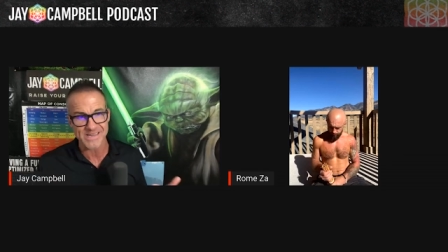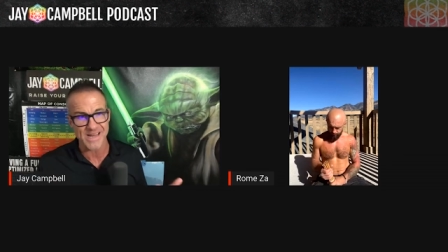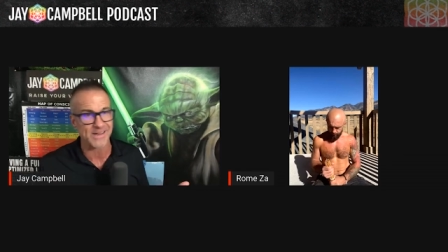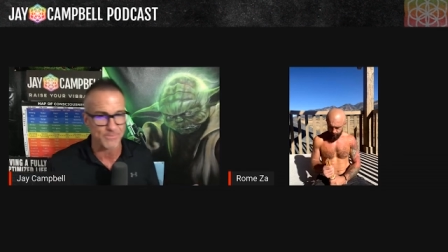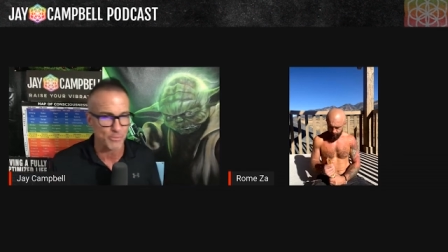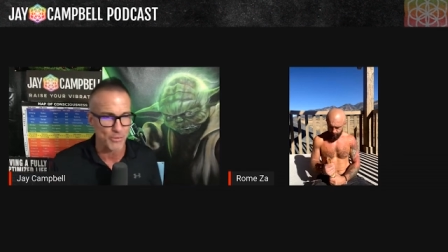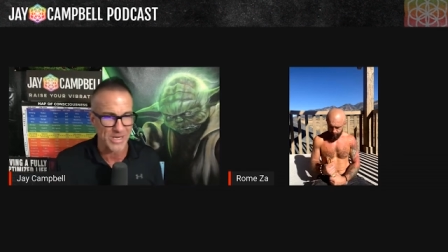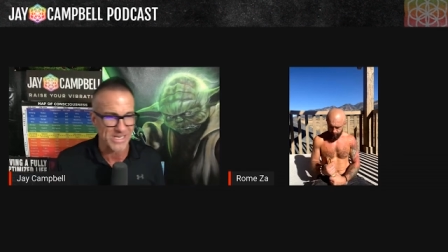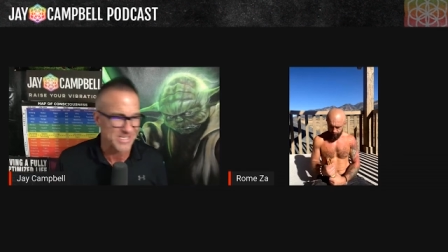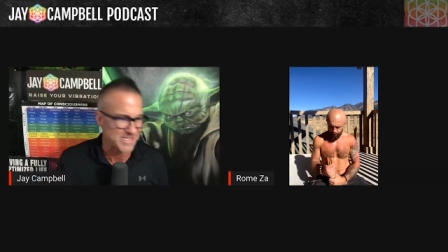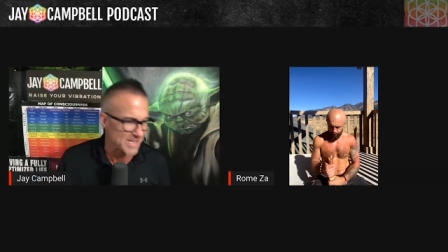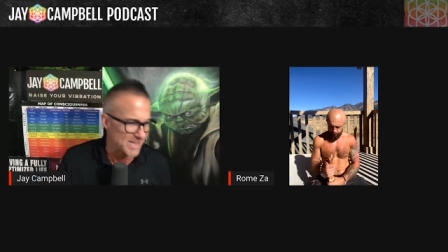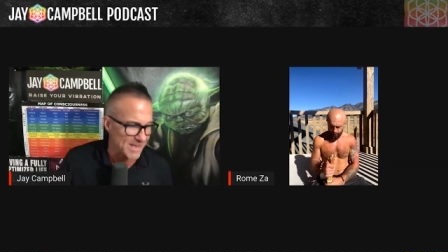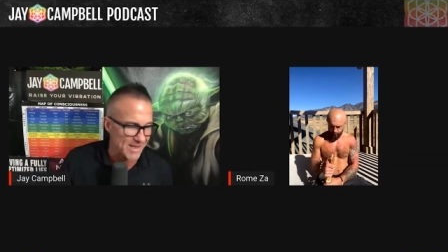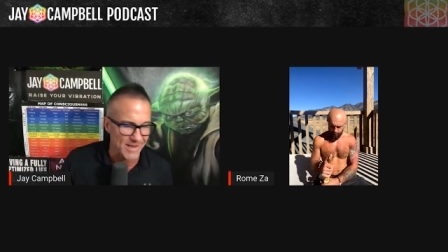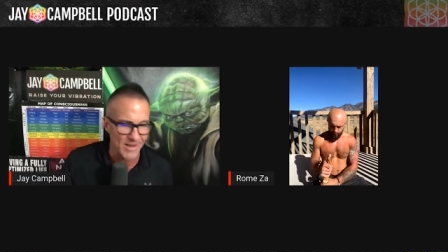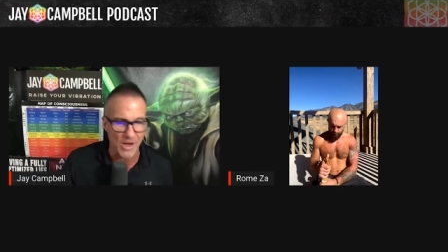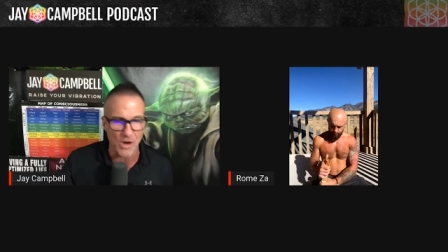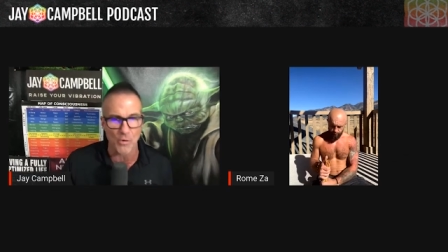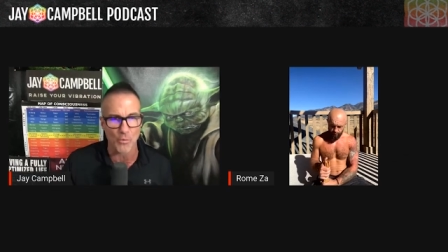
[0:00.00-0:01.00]
And let's
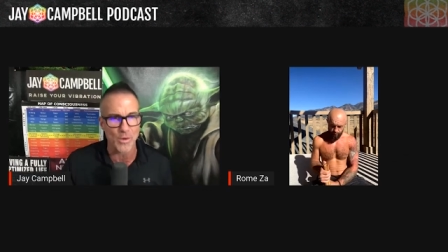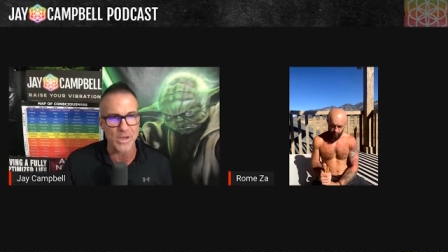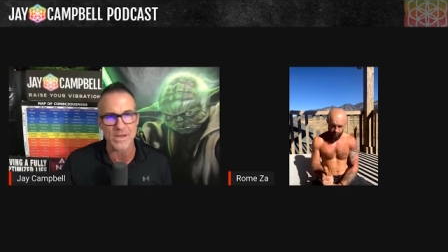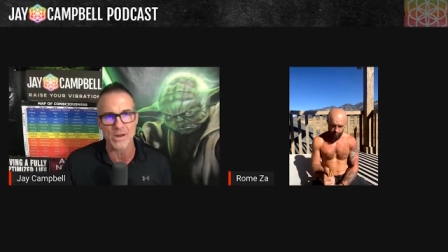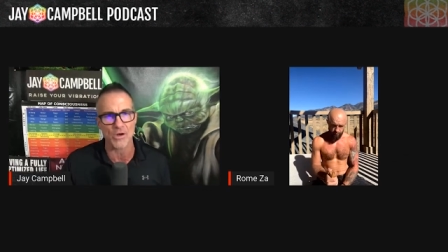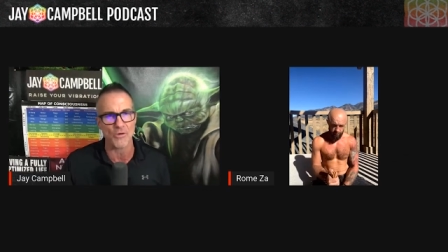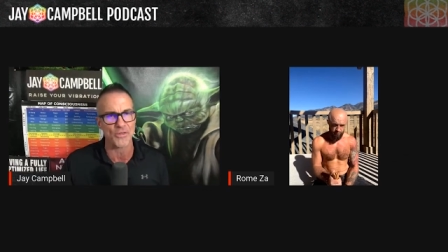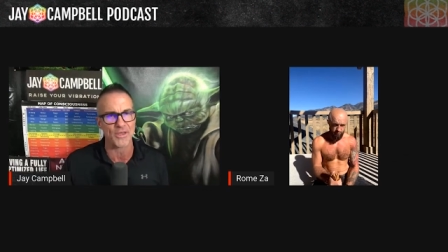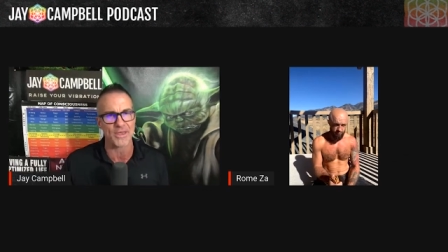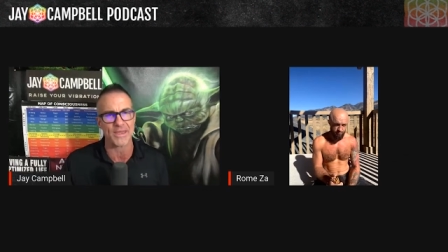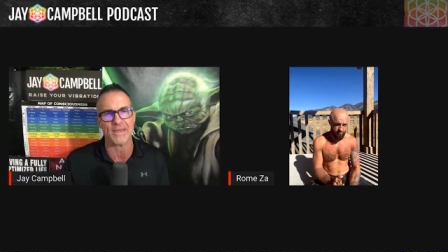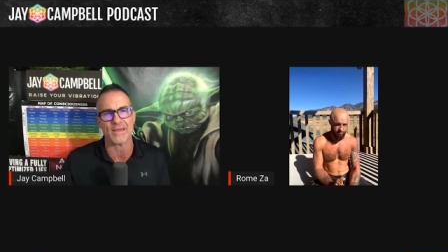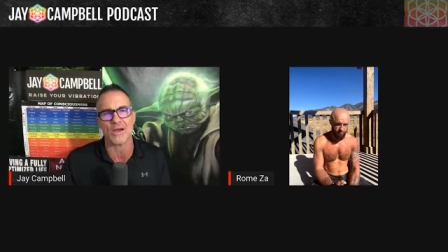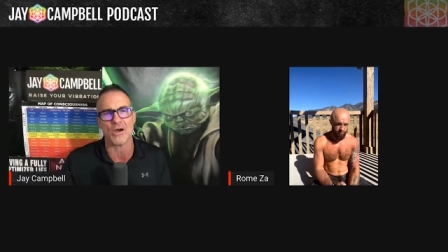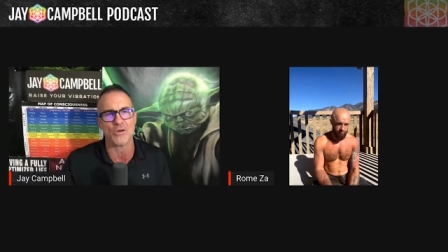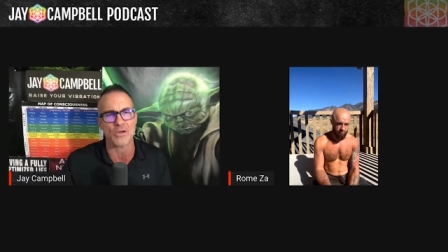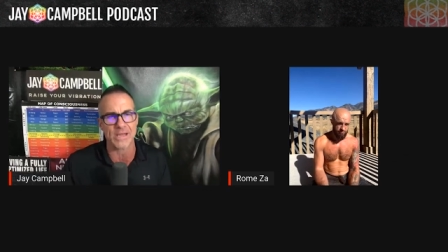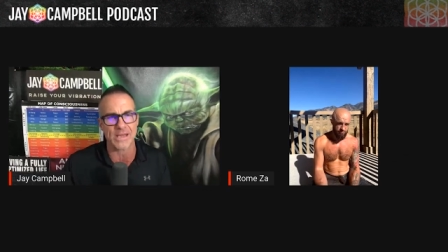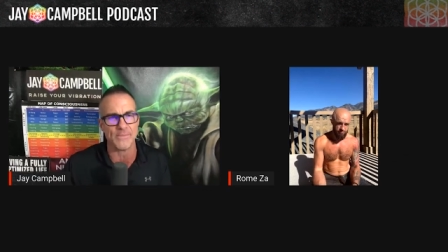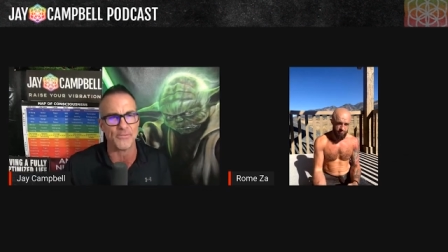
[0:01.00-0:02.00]
not suppress the ego.
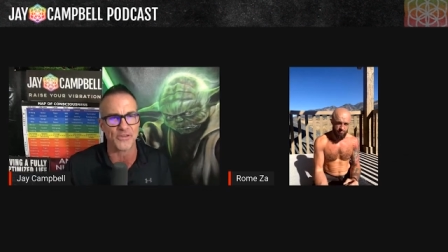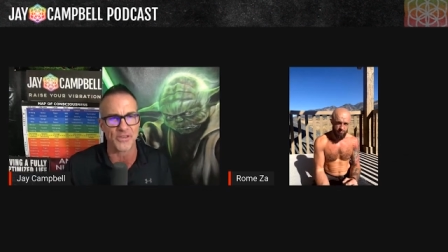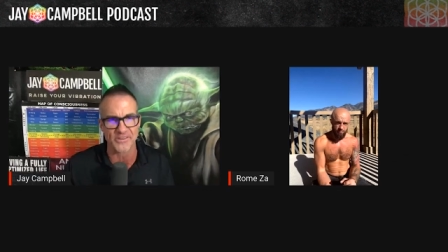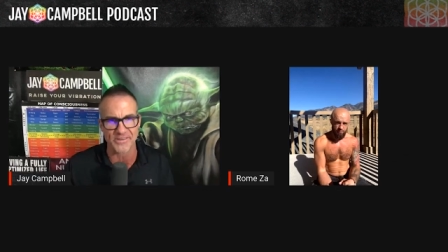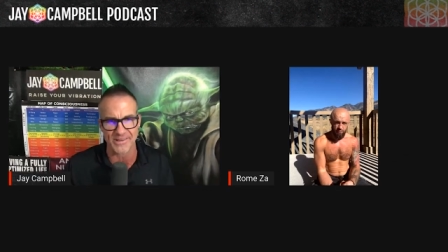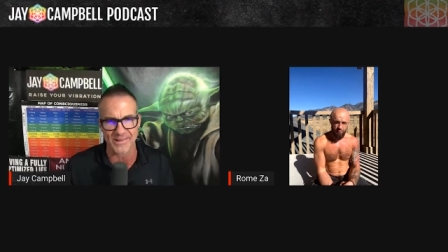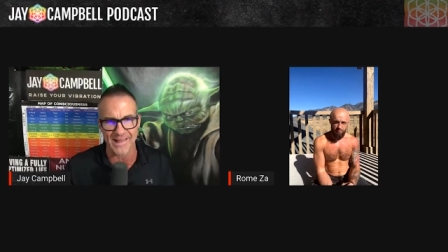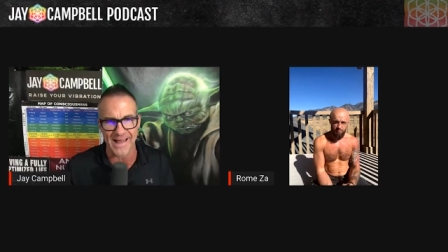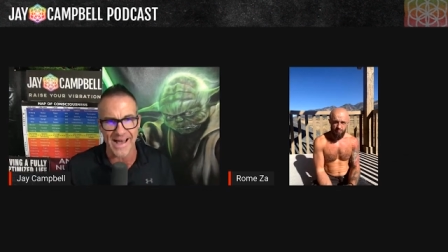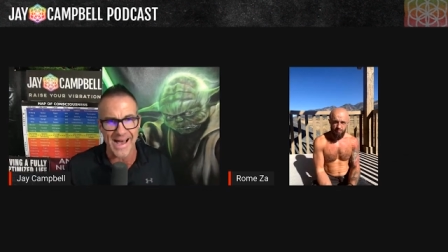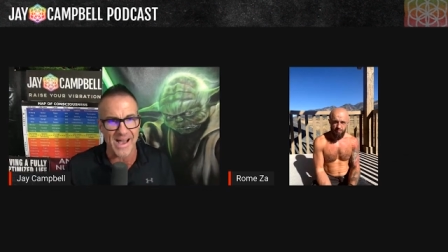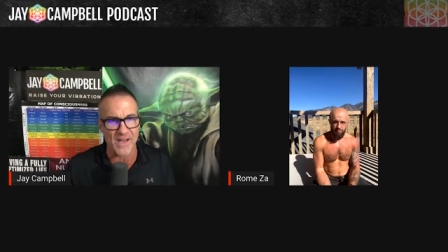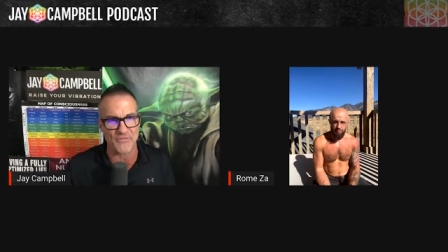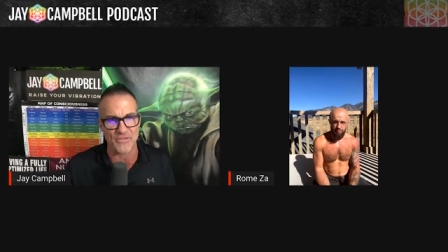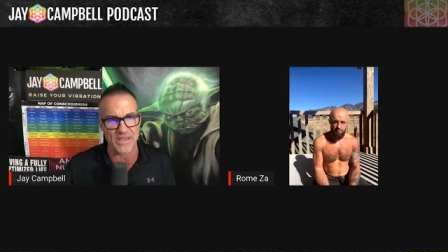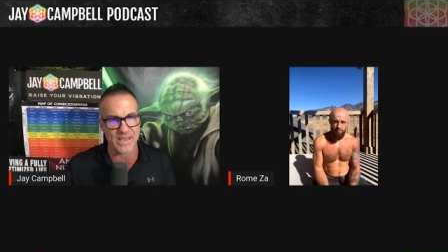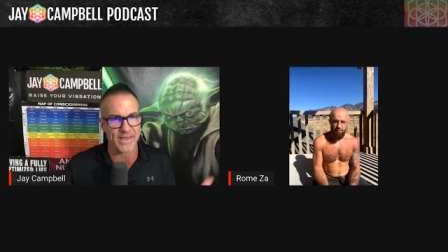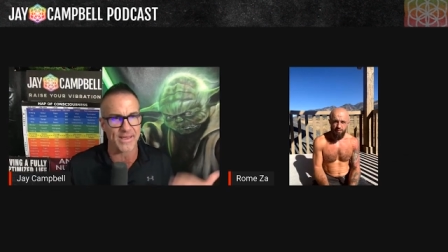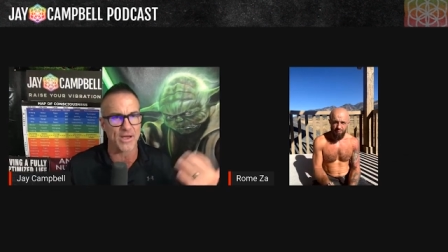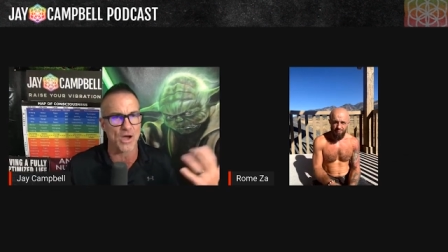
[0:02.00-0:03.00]
We know the ego keeps
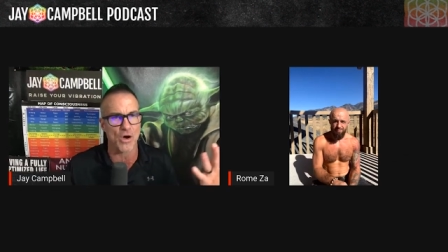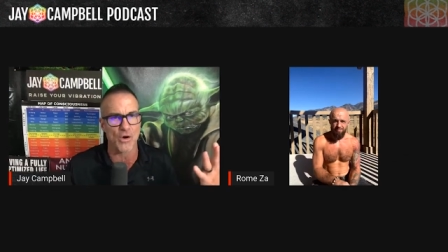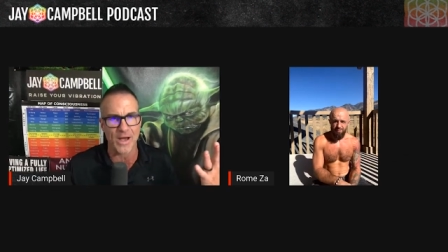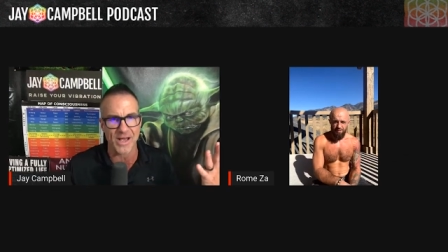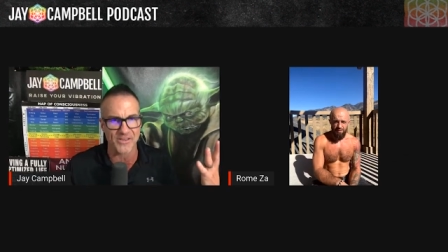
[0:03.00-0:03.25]
us alive.